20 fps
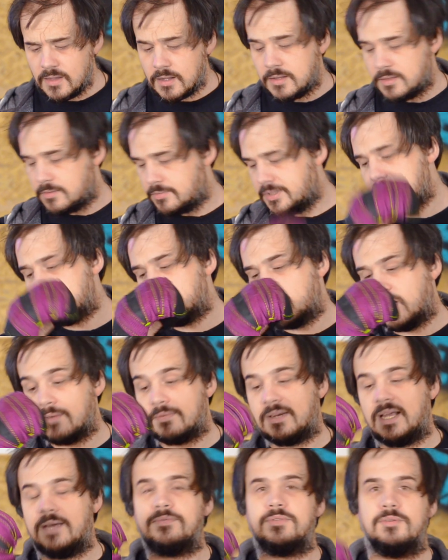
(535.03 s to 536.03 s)
And the reason why I've
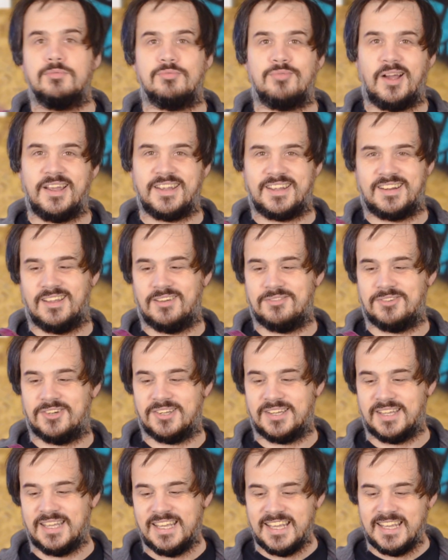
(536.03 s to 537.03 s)
left the right glove
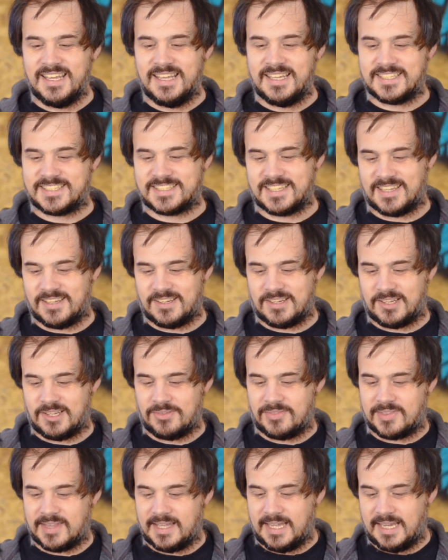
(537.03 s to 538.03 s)
on is because I don't know
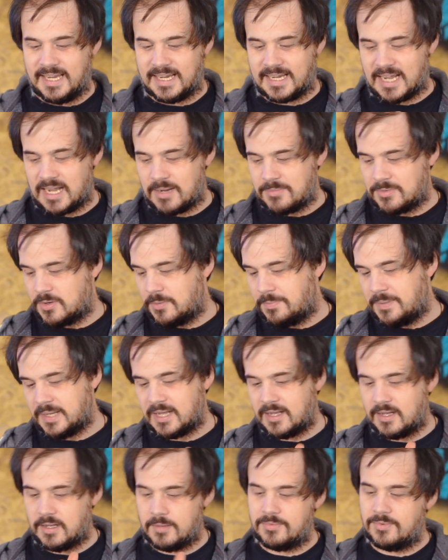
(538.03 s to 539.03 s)
if the camera will pick
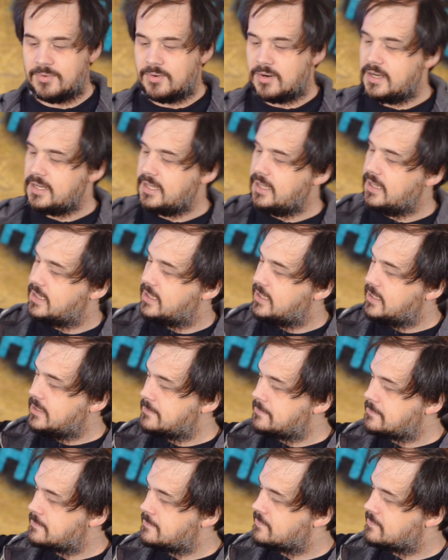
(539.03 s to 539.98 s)
it up right here.